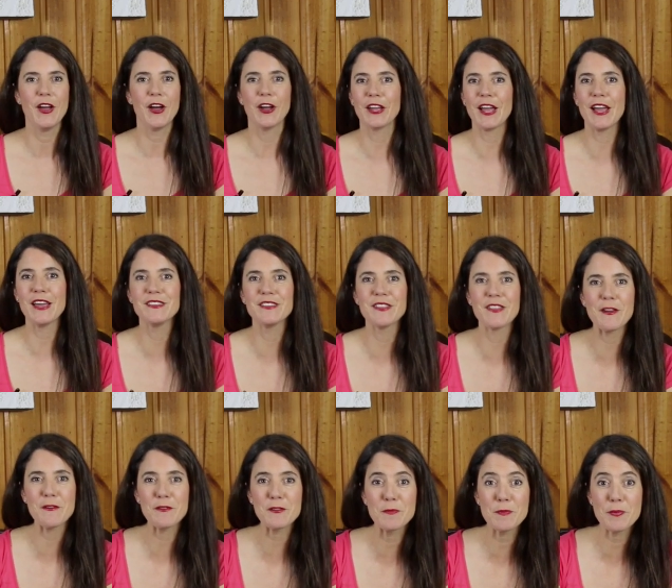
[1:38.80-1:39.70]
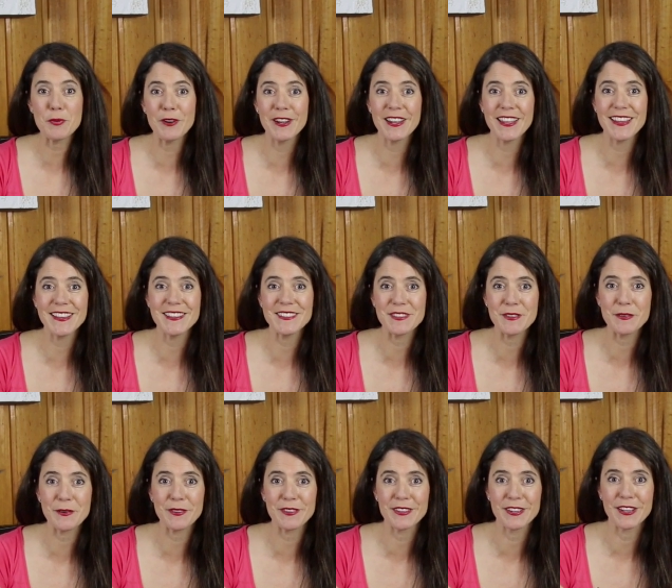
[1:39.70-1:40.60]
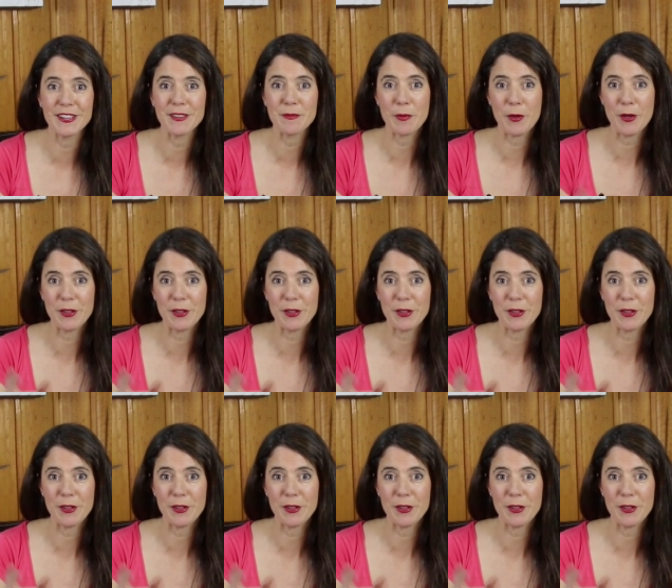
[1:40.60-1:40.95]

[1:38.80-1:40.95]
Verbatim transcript: Okay, so that was pretty easy, wasn't it?